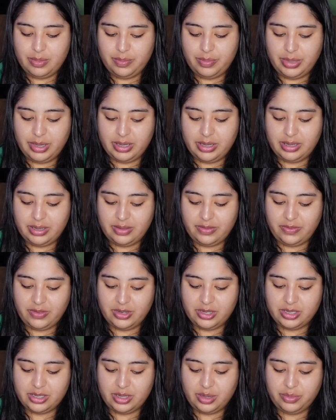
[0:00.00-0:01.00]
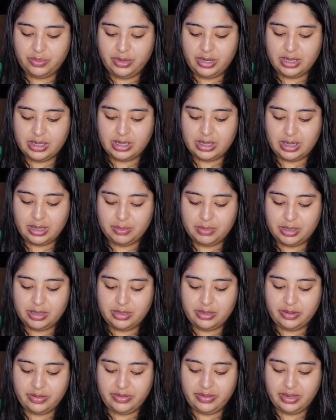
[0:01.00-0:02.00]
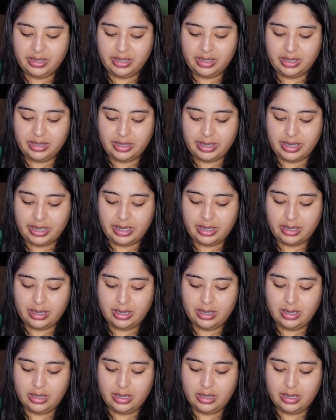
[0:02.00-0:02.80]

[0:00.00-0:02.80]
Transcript: but for some reason, I'm still feeling like